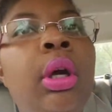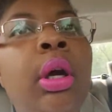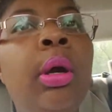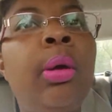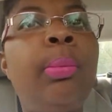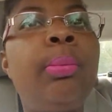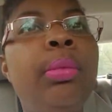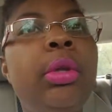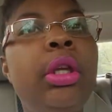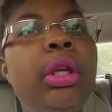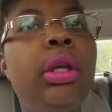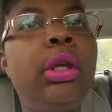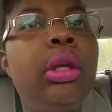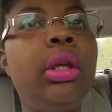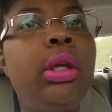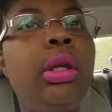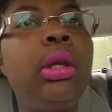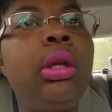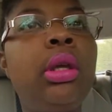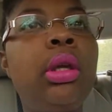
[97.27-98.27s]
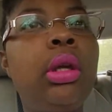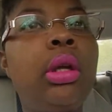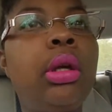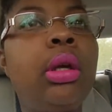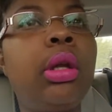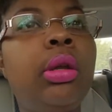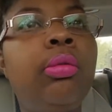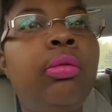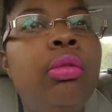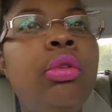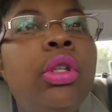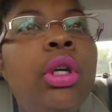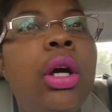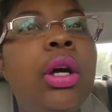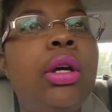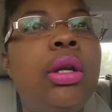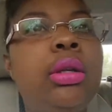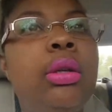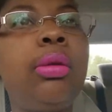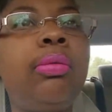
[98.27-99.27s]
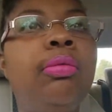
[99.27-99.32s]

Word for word: be, if you guys, if